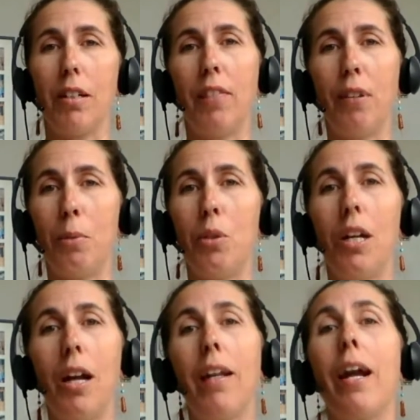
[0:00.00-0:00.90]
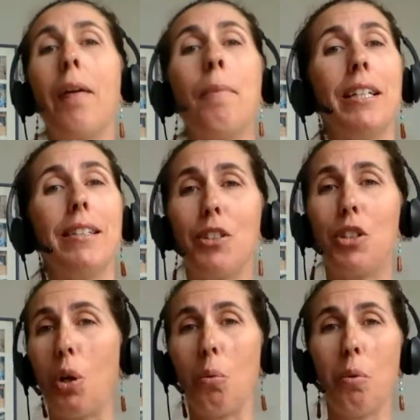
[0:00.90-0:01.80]
if I might
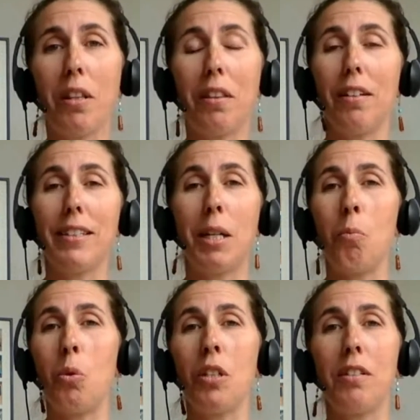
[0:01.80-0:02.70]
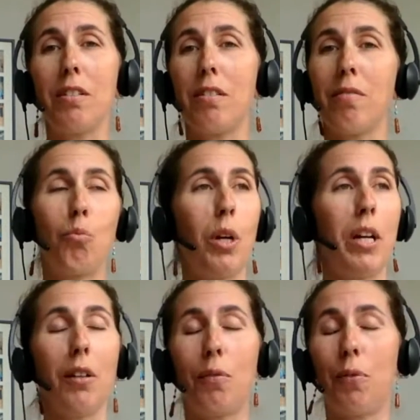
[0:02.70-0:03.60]
start with someone's
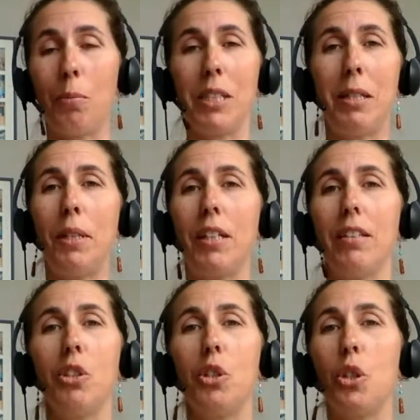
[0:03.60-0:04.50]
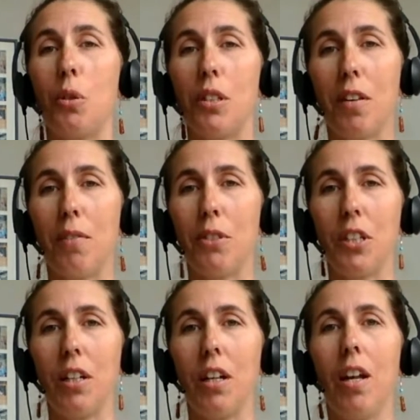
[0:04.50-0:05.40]
regular pharmacy because insurance covers
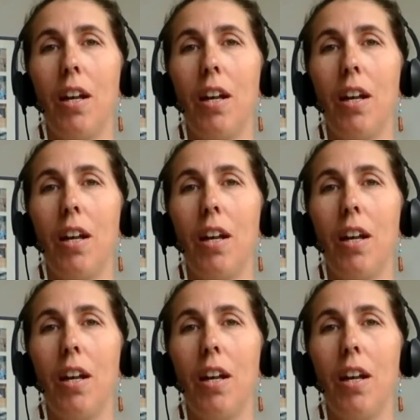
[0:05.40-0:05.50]
it.